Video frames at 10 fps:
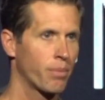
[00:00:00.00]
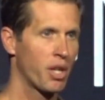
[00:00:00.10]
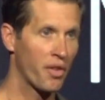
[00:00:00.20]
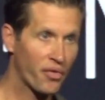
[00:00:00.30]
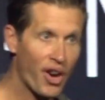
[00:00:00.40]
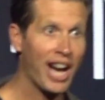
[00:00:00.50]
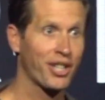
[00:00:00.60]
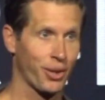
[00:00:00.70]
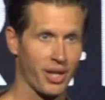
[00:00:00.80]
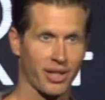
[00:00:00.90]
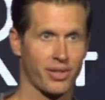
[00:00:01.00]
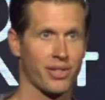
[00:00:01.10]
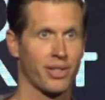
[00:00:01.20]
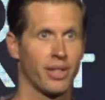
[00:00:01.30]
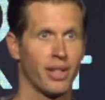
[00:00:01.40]
It fractured
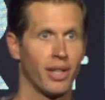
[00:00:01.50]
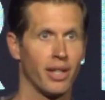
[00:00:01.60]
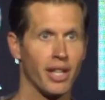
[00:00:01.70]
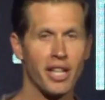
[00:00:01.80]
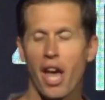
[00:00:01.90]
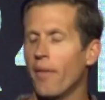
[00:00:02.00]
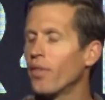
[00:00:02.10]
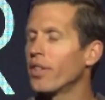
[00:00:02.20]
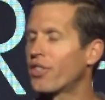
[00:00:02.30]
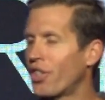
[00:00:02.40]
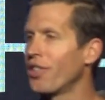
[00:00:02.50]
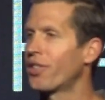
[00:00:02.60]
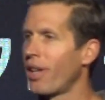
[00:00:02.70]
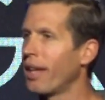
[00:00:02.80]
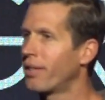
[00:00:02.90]
us. And ever since
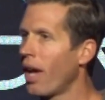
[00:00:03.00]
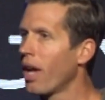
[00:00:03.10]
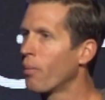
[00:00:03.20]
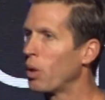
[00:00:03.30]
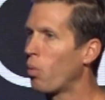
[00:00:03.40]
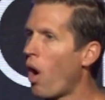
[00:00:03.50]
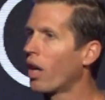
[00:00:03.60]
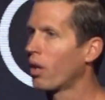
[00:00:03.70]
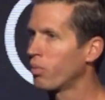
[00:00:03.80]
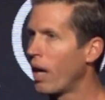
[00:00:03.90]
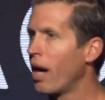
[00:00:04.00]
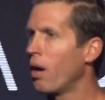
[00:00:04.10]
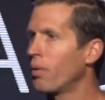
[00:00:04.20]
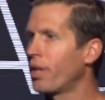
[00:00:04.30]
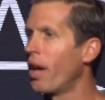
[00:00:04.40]
that day, we walk
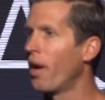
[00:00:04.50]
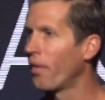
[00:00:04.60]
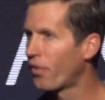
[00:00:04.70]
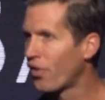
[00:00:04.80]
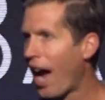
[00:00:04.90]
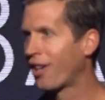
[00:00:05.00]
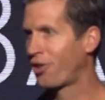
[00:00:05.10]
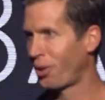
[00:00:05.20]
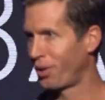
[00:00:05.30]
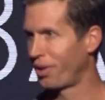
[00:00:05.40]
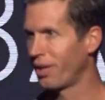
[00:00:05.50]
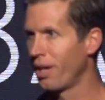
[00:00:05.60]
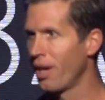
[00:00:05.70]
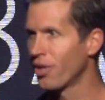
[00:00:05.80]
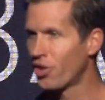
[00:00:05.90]
around fractured,
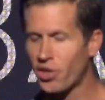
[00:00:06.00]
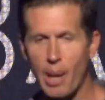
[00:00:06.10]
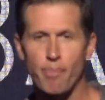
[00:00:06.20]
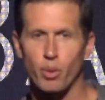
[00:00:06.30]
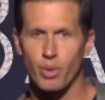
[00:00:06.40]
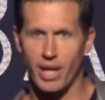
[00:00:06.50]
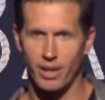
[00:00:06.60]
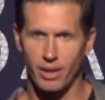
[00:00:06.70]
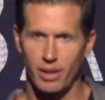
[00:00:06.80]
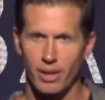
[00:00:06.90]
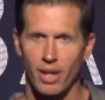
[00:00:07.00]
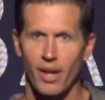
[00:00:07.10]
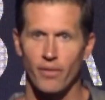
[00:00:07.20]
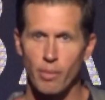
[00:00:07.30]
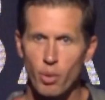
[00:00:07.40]
separated
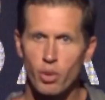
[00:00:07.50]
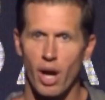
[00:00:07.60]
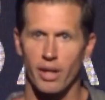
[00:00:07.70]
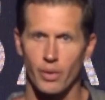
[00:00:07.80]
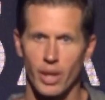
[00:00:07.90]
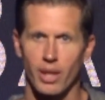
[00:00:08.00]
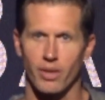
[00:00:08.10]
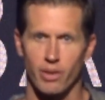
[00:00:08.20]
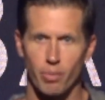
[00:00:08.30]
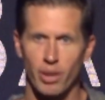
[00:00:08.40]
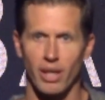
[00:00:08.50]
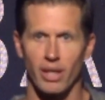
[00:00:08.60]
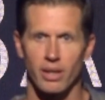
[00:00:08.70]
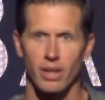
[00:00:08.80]
from who God created us to be.